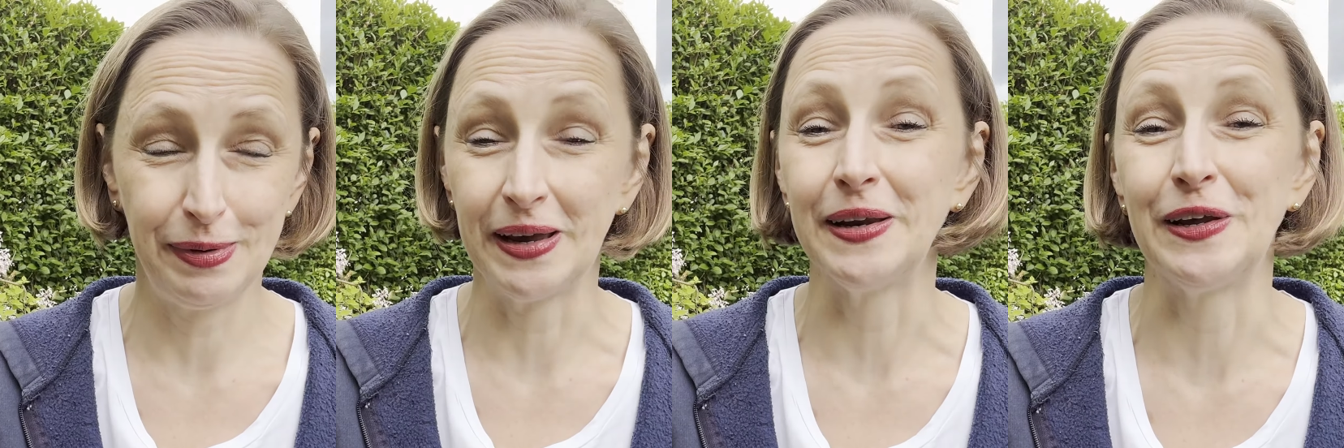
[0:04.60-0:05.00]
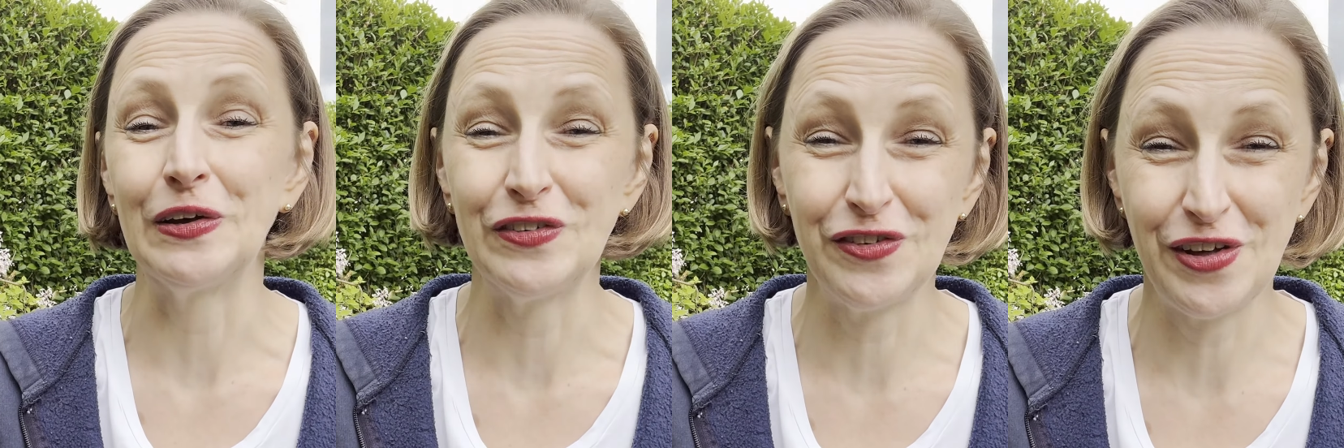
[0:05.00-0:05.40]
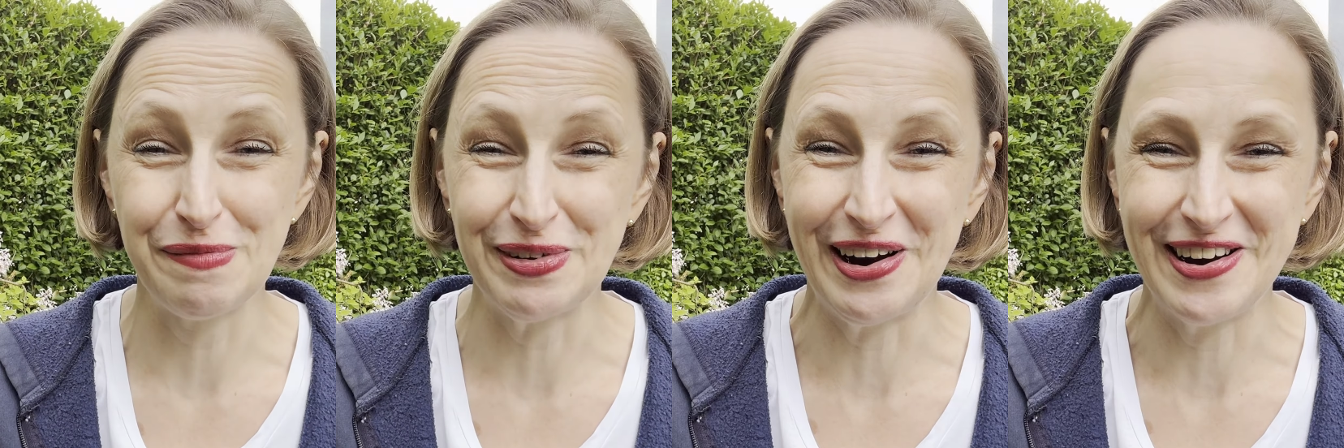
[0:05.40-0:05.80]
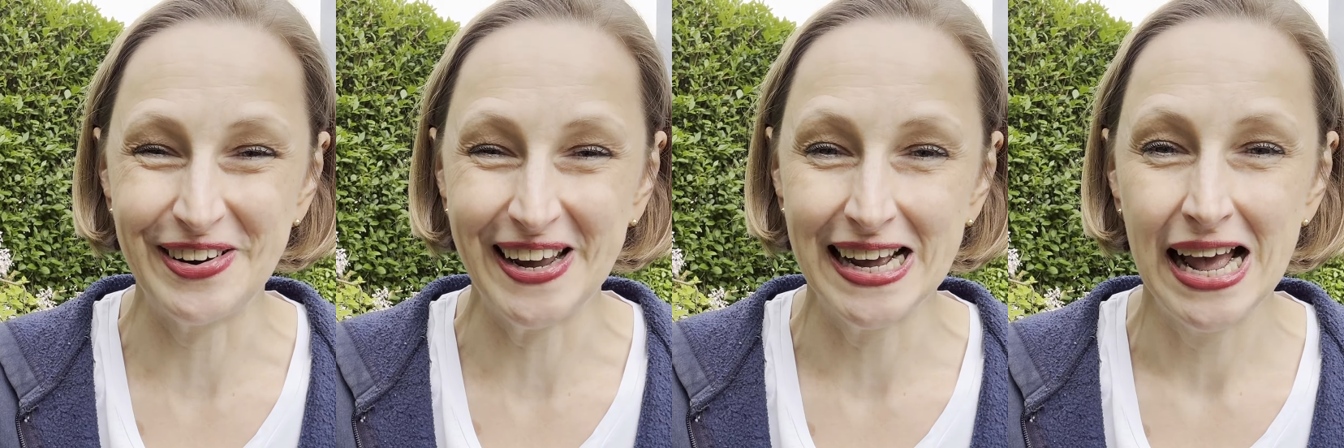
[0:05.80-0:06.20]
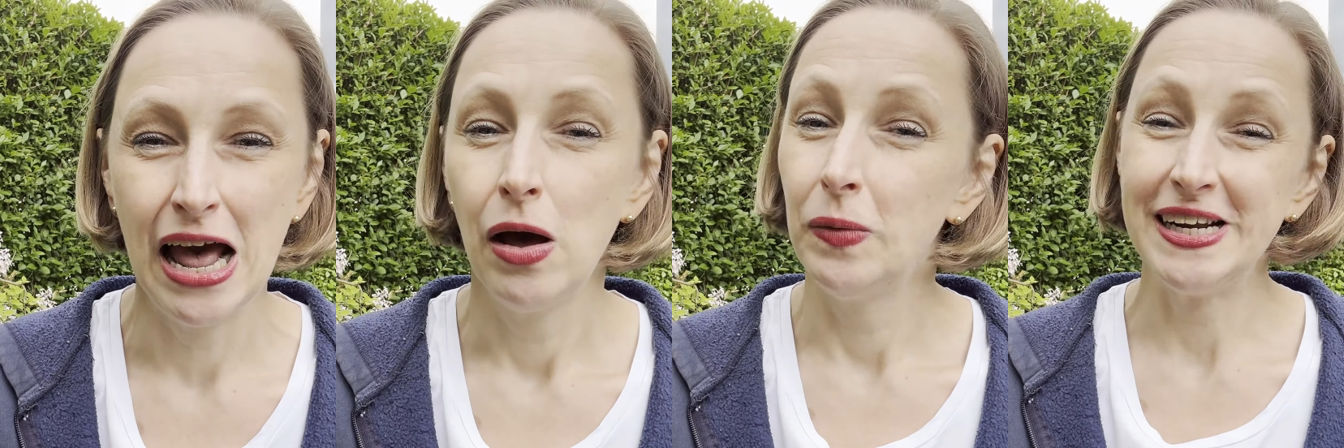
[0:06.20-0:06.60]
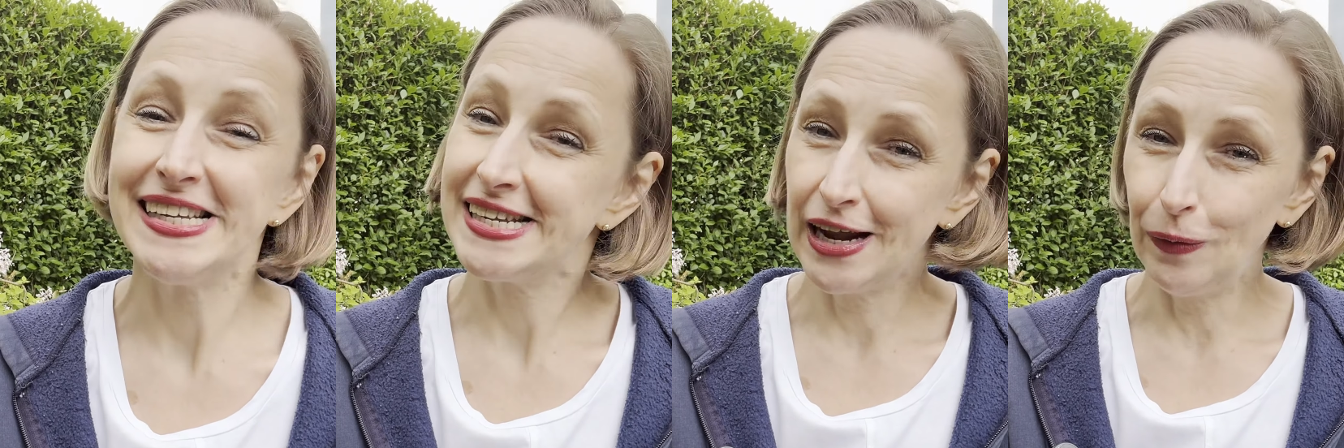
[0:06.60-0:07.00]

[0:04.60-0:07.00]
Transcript: beginning of February? Will it still